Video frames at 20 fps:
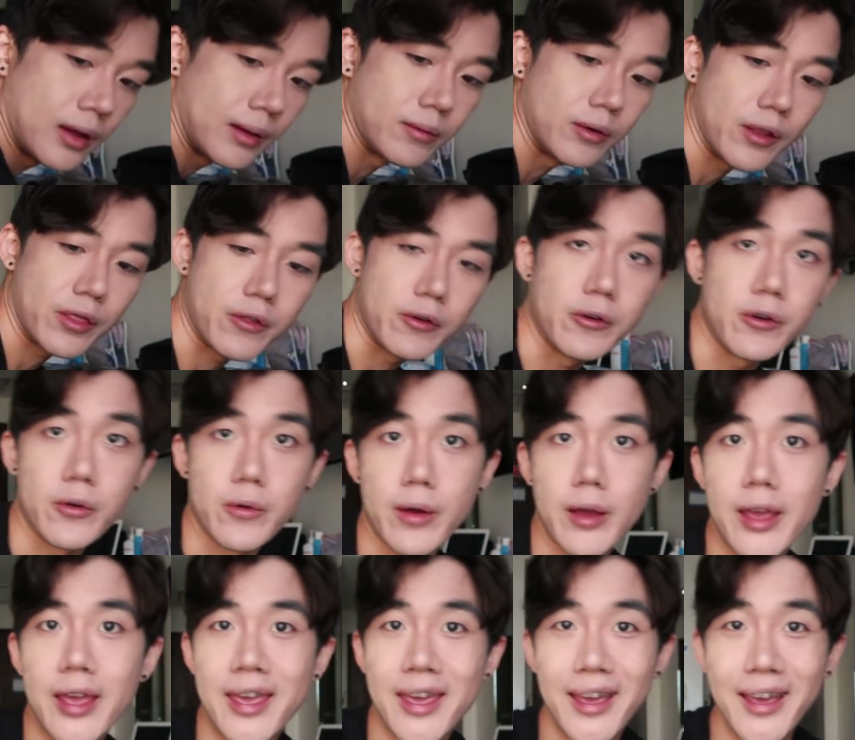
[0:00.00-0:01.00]
I want to throw it
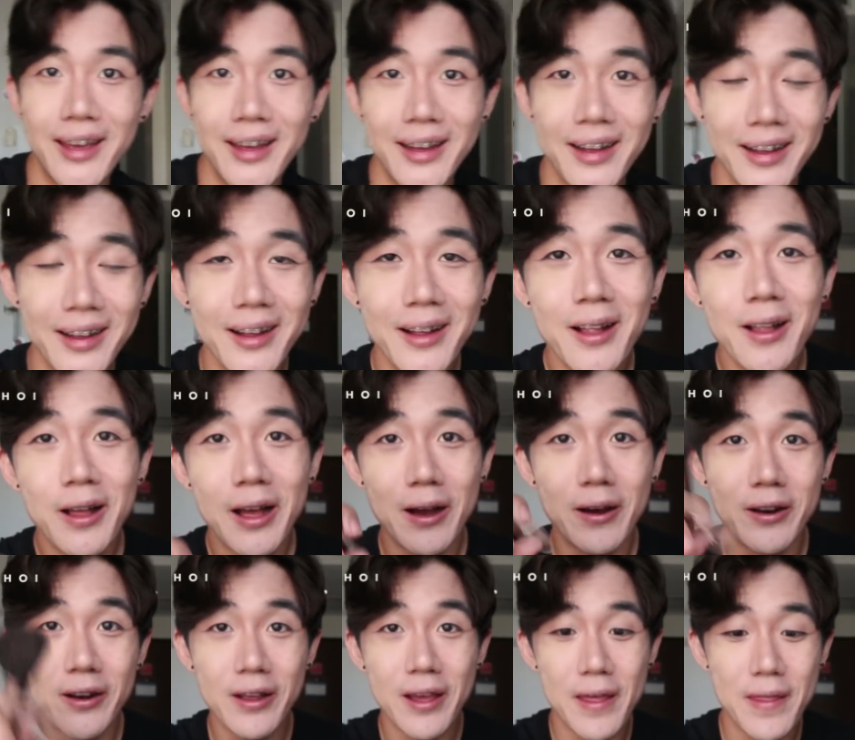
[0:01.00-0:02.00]
away.
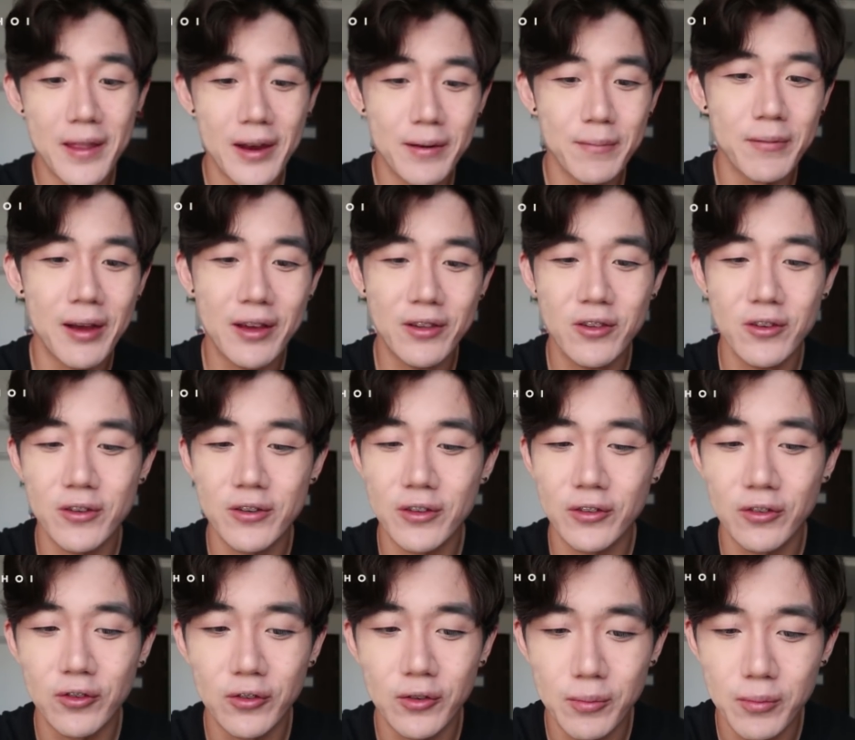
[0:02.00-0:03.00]
And then I'm actually gonna
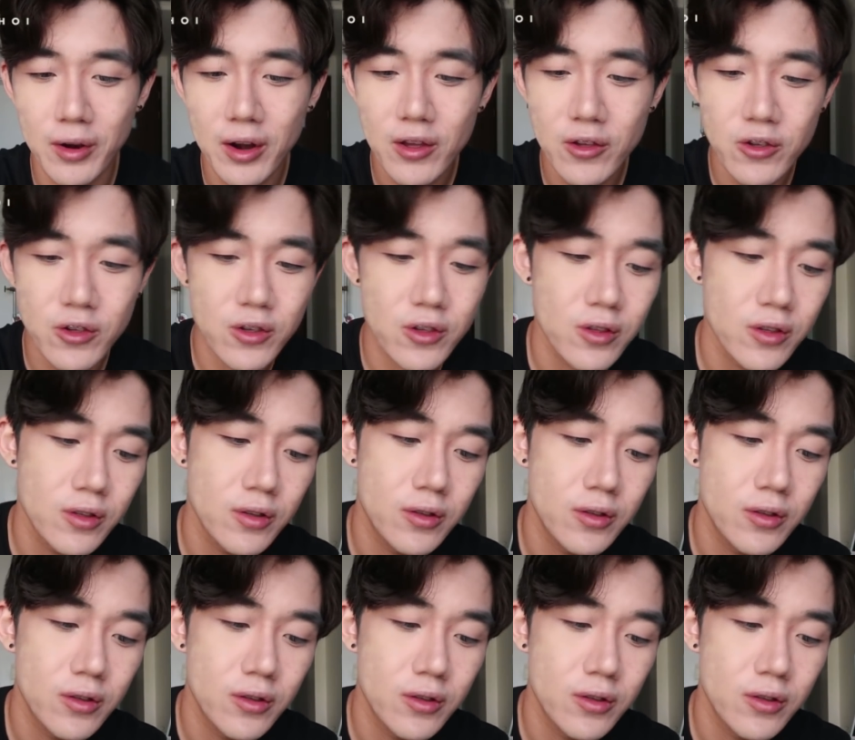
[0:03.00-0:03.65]
just use a brush.